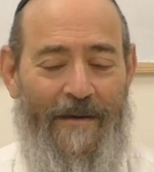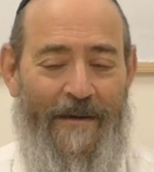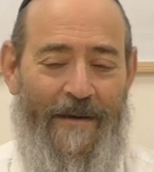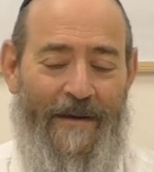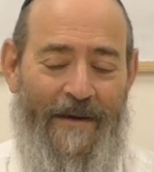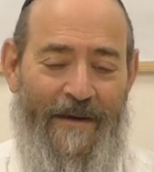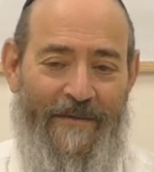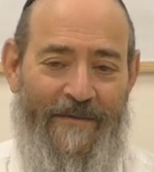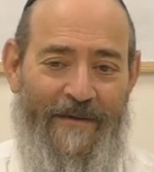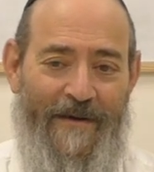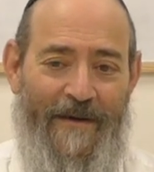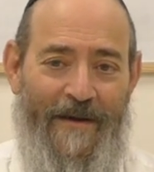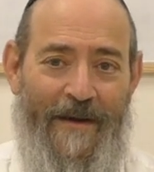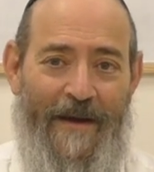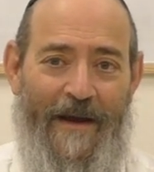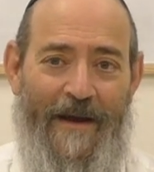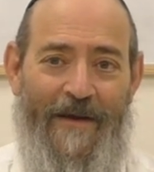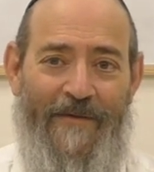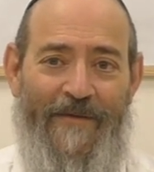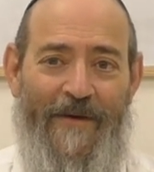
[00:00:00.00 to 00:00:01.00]
Oh, I guess
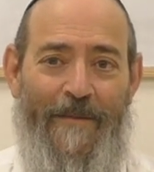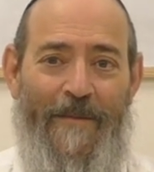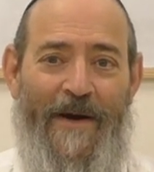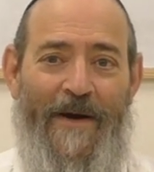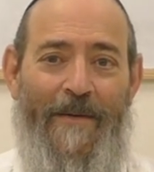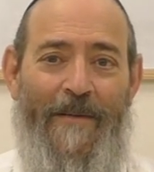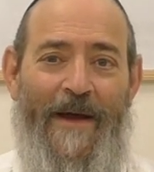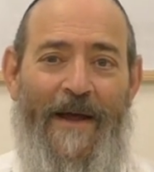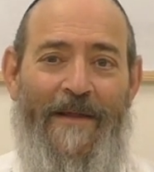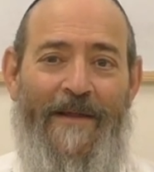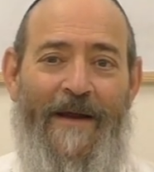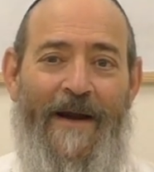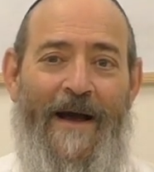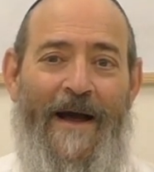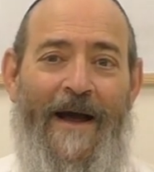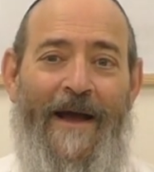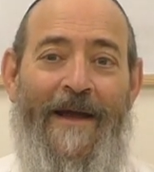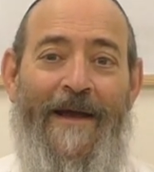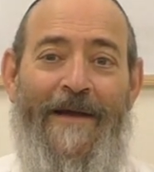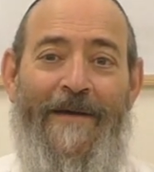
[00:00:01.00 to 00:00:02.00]
you're a better man than
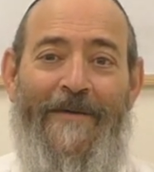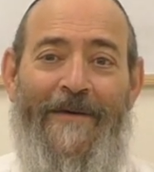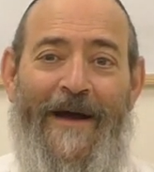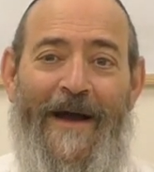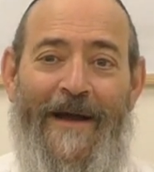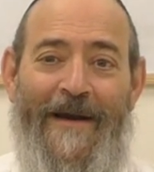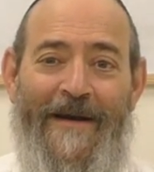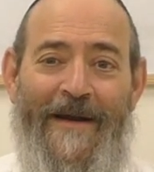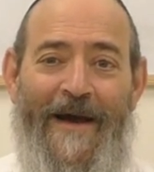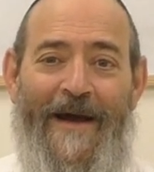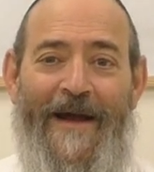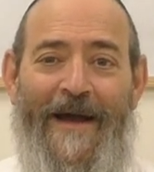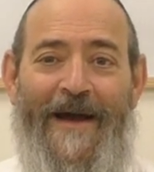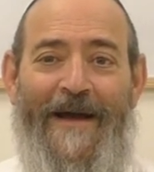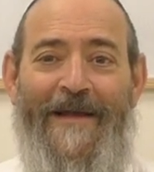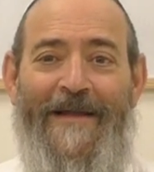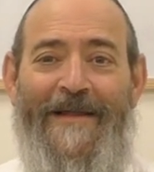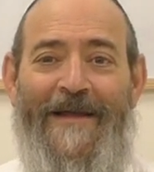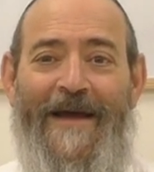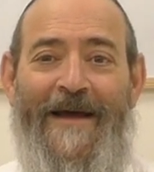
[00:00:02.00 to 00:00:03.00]
I, right?
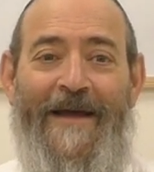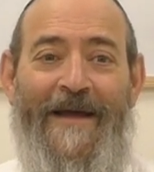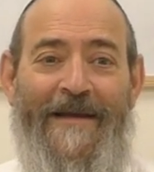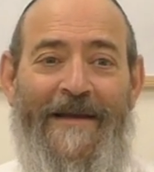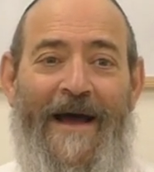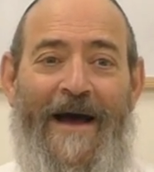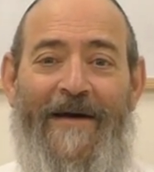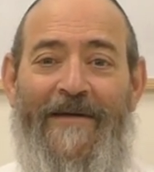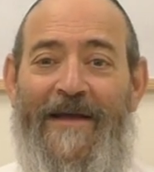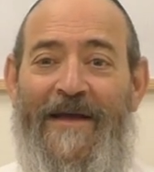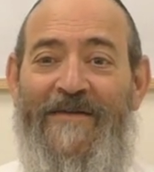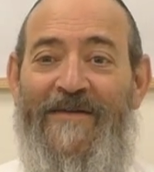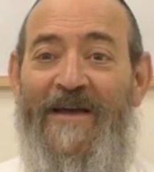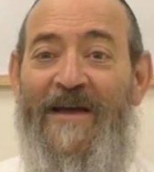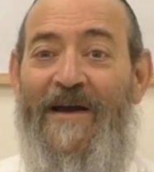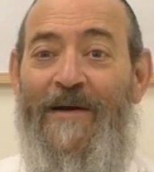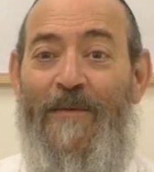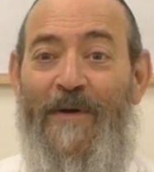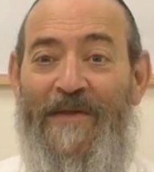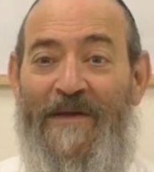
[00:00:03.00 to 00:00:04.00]
Yeah. Nowadays you
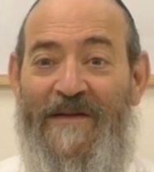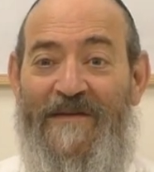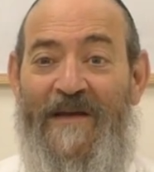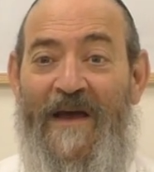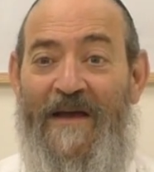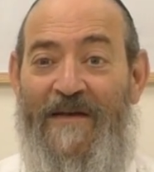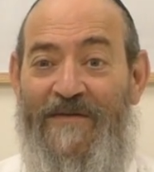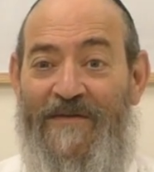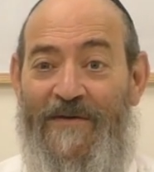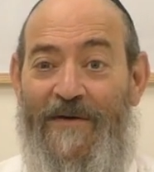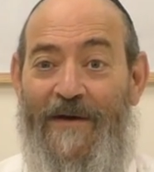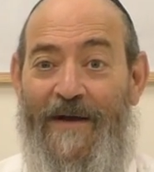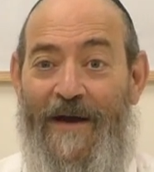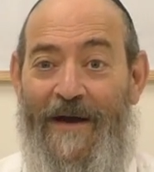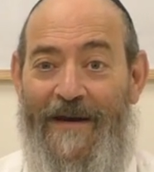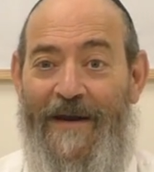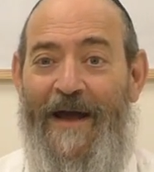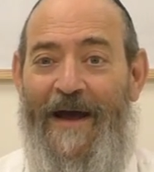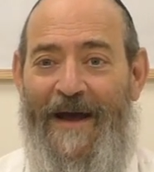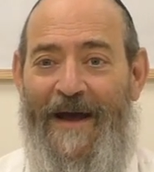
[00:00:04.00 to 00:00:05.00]
hit him with a taser gun.